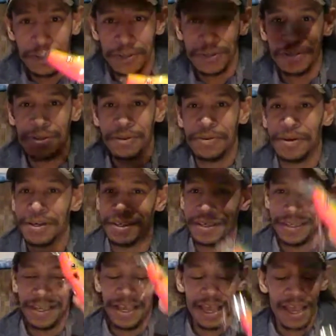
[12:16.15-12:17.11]
So uh,
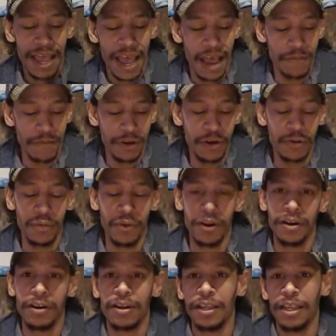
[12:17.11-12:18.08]
have a good
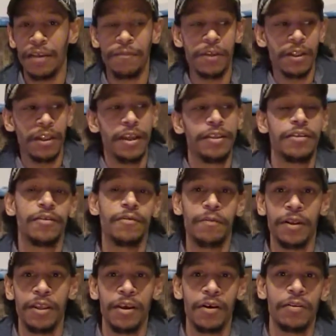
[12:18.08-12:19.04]
one. If you like this
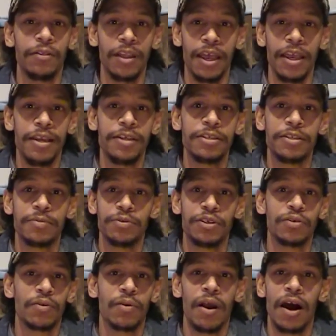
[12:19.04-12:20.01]
video, like,
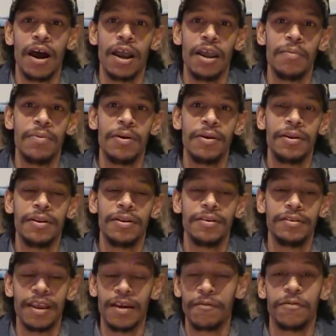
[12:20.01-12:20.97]
subscribe,
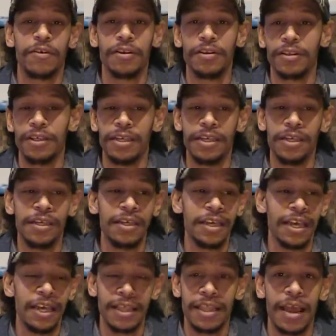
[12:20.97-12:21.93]
definitely
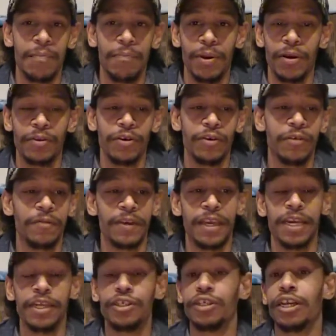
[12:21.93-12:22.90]
hit that bell
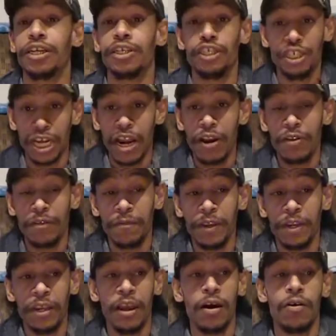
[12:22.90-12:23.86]
notification and share the
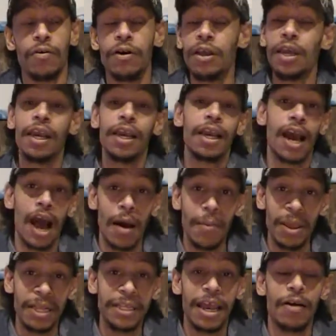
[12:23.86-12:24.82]
video.
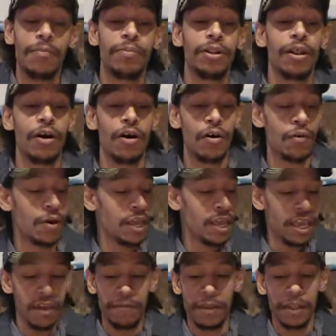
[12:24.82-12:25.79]
Comment down below
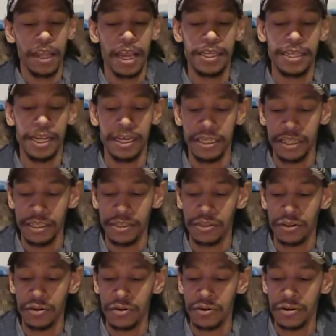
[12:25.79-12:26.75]
if you liked any of these
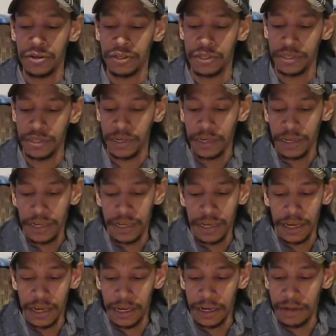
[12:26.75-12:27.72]
lures.
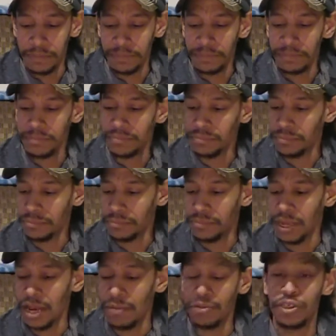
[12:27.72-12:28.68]
Um,
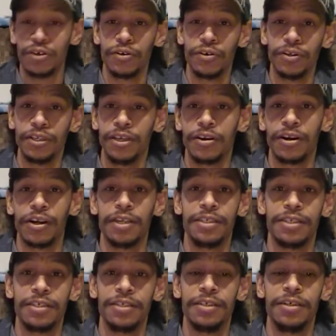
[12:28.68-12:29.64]
I'm certainly you're going to
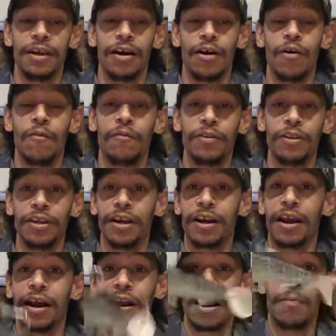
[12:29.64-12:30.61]
see hopefully a,
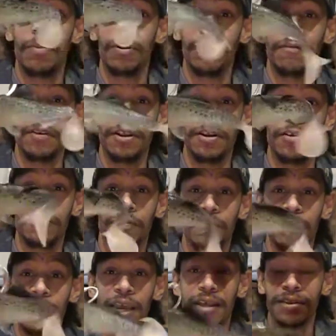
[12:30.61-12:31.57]
a couple of videos with
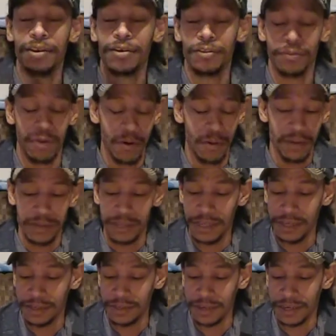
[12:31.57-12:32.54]
me out there throwing
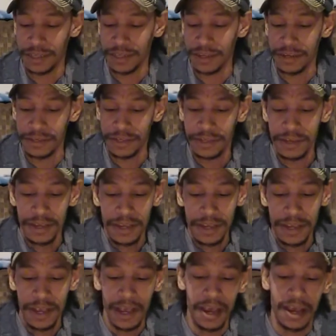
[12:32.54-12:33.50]
things like this.
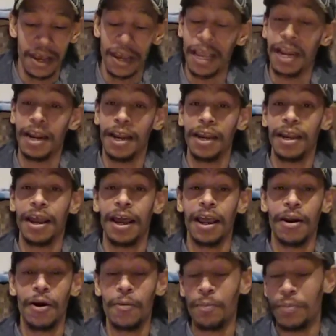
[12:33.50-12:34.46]
Uh, and I, I
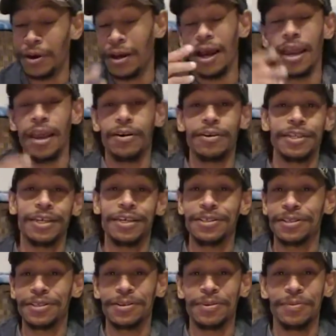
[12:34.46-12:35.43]
hope uh, I entertained
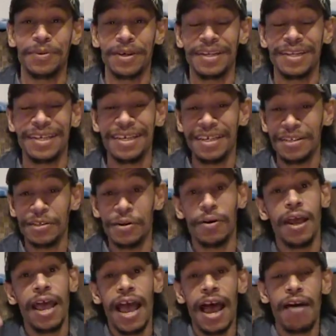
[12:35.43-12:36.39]
you a little bit. So
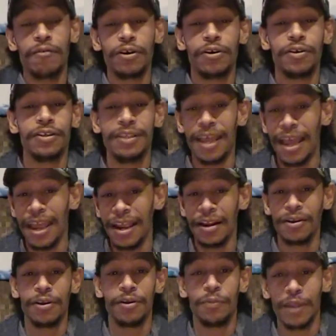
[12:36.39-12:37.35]
have a good day and
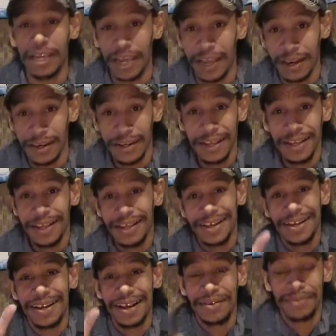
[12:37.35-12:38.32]
a good weekend.
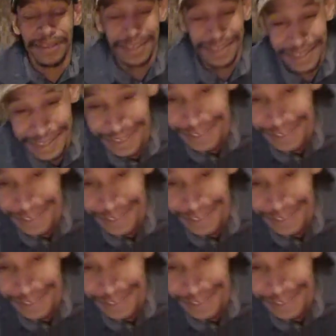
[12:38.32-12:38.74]
God bless.